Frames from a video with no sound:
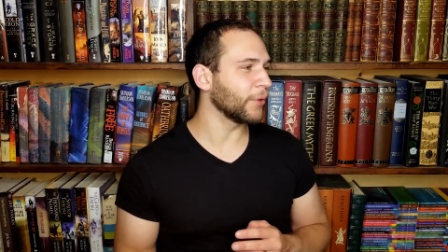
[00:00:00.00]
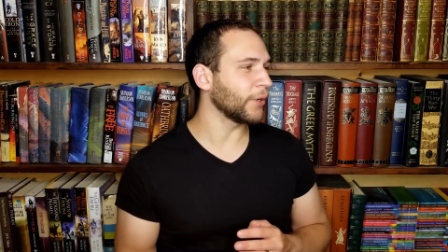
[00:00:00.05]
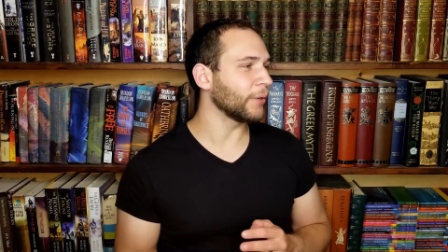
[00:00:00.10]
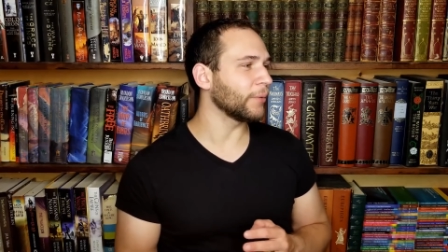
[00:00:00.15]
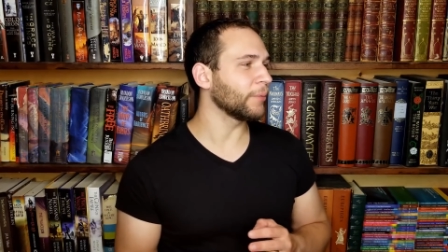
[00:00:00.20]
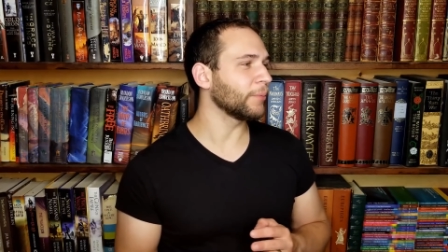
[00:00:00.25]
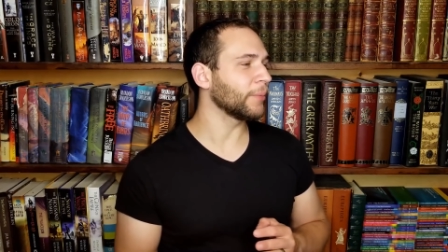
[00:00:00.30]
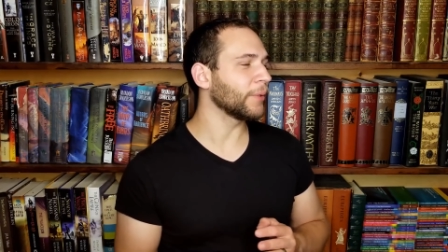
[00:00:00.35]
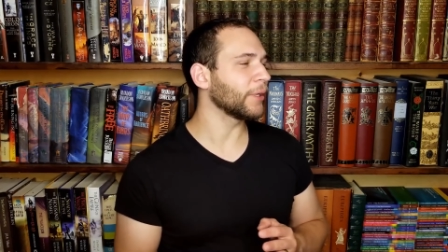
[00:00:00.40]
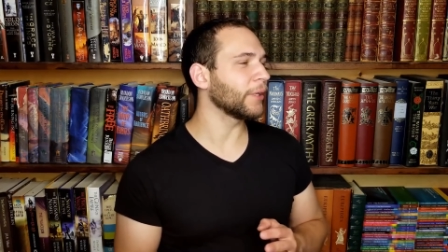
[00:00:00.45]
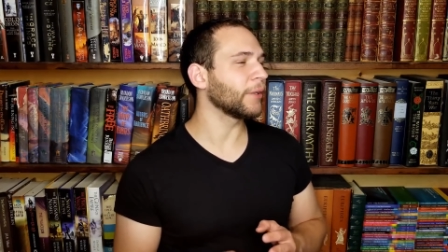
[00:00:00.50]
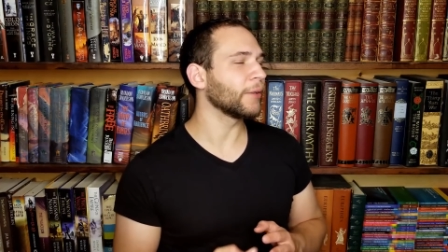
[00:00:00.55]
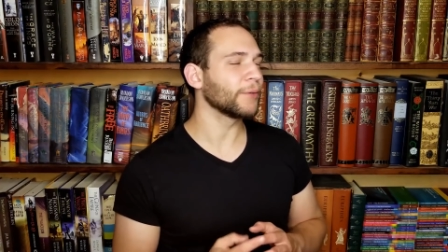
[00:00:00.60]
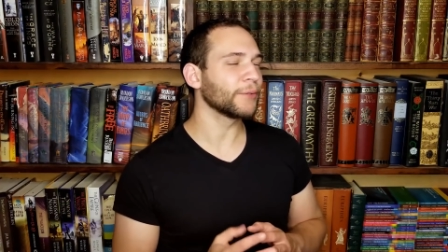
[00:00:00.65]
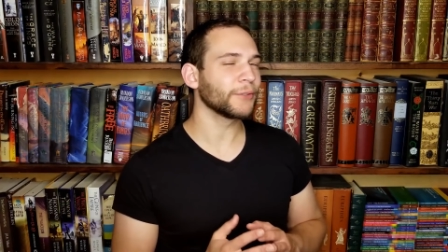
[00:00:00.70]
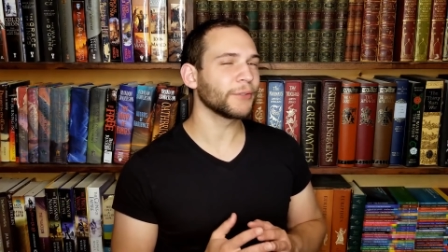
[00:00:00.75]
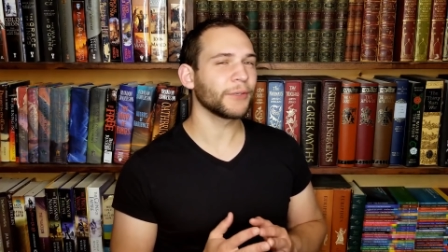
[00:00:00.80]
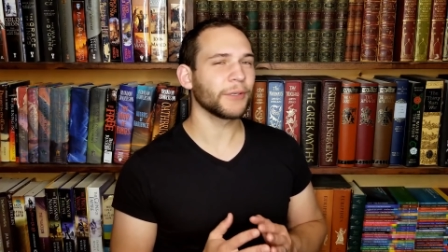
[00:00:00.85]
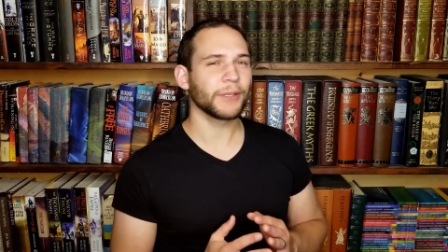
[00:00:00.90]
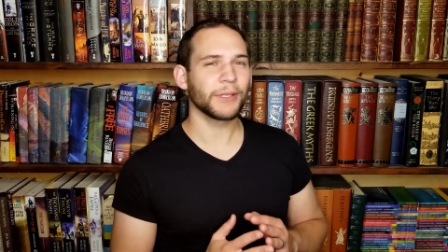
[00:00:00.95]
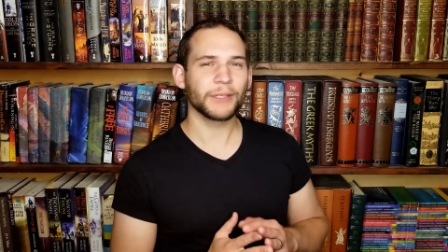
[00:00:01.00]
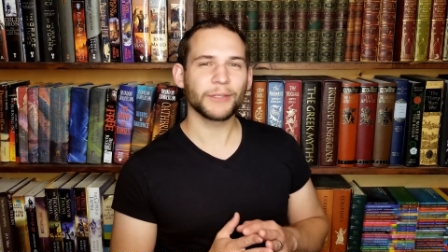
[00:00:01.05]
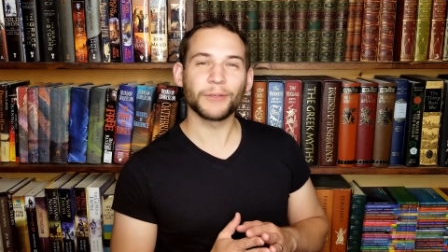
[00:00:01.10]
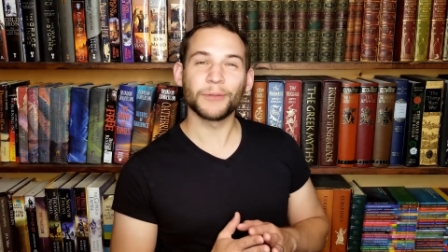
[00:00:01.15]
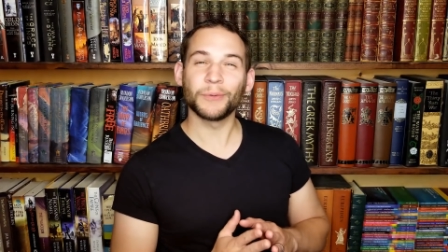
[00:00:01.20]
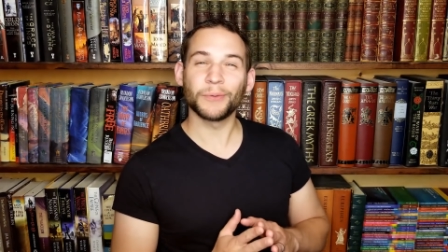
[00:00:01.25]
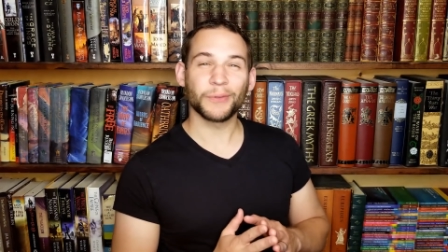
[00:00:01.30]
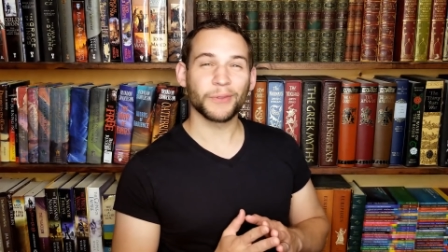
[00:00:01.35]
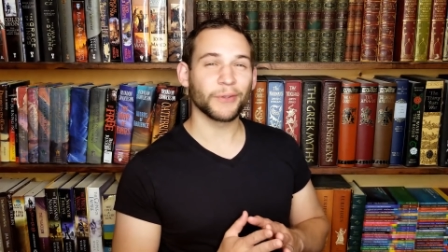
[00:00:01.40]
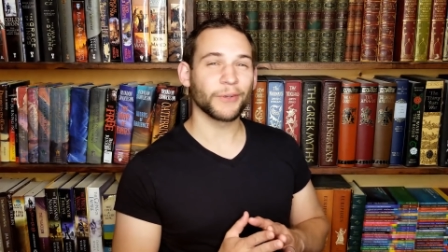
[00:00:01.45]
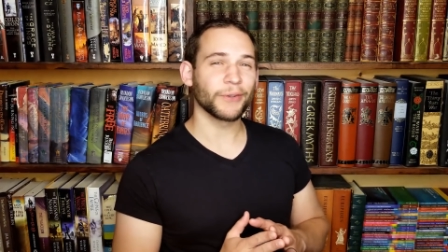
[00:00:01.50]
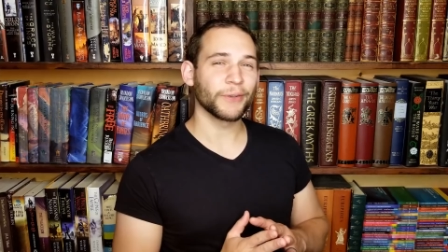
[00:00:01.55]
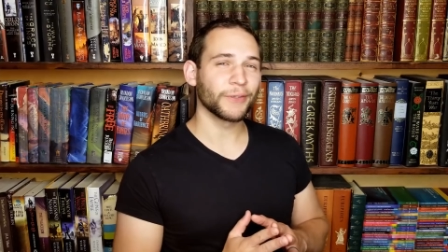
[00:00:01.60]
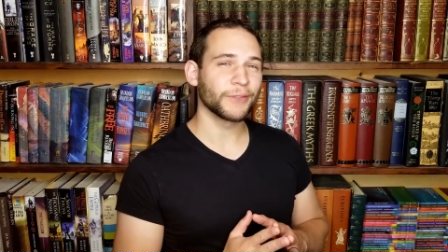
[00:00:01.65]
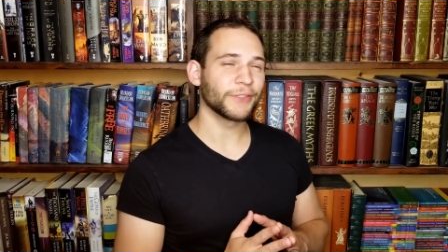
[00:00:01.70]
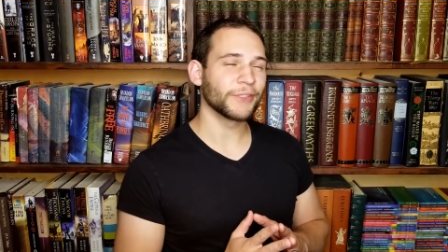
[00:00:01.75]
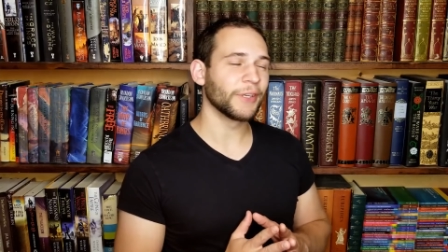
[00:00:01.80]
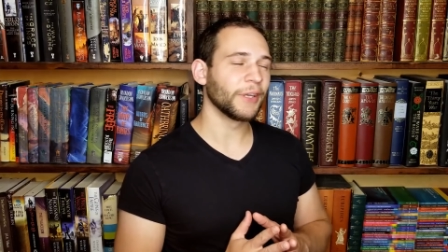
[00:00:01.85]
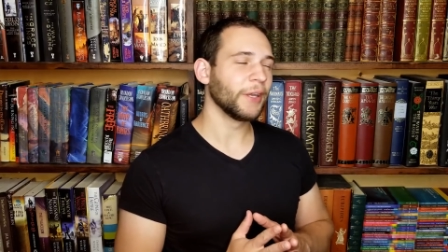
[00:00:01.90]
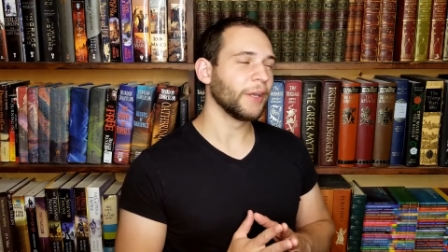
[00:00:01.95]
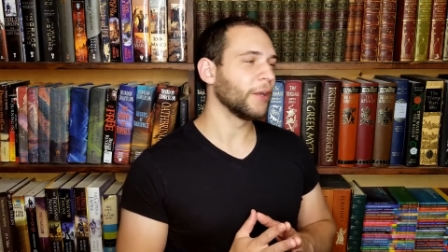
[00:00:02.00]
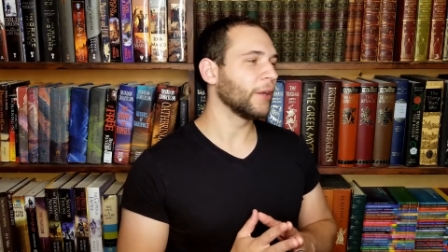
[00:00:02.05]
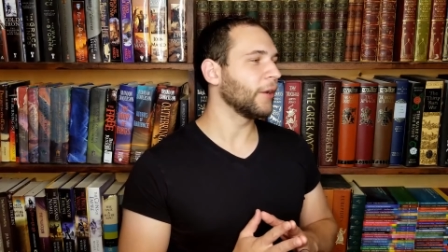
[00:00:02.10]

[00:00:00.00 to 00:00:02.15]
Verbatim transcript: probably closer to like two thirds